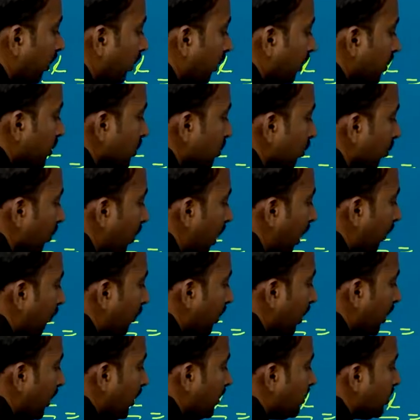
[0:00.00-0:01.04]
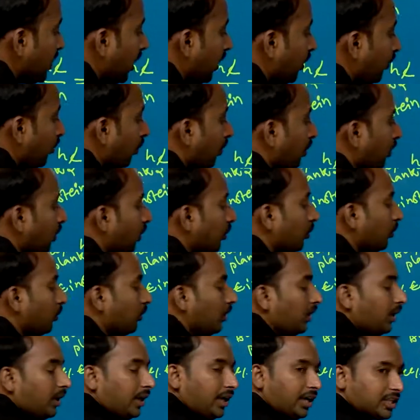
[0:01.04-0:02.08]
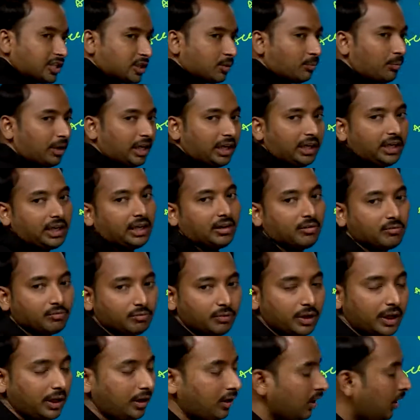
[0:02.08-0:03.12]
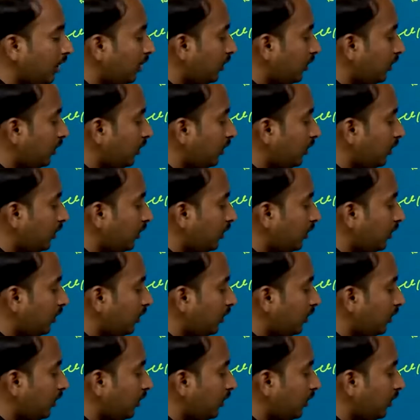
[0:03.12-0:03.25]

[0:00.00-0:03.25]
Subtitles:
So lambda is equal to h by mv.